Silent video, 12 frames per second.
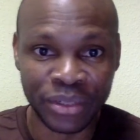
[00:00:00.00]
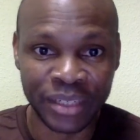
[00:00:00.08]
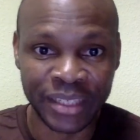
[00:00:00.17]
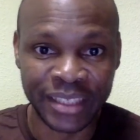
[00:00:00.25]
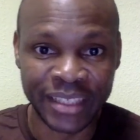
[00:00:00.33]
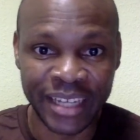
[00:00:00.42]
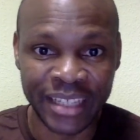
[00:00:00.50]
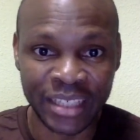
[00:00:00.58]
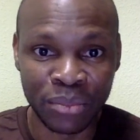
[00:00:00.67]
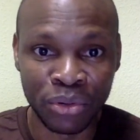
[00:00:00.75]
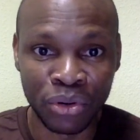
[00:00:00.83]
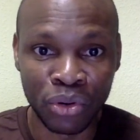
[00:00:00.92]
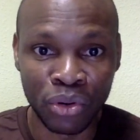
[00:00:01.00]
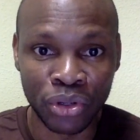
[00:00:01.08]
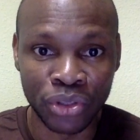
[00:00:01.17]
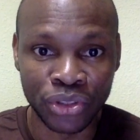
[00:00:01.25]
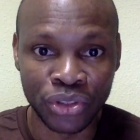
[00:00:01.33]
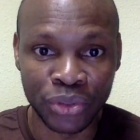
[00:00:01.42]
intangible
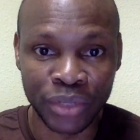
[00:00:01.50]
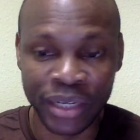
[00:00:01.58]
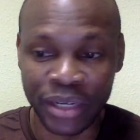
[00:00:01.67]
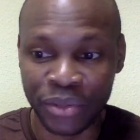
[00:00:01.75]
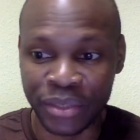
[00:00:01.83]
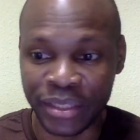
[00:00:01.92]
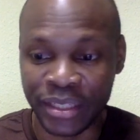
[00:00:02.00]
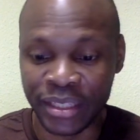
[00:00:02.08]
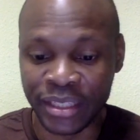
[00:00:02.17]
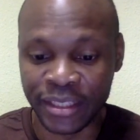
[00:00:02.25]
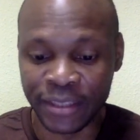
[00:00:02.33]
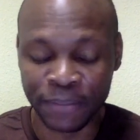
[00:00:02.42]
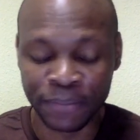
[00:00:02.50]
cultural heritage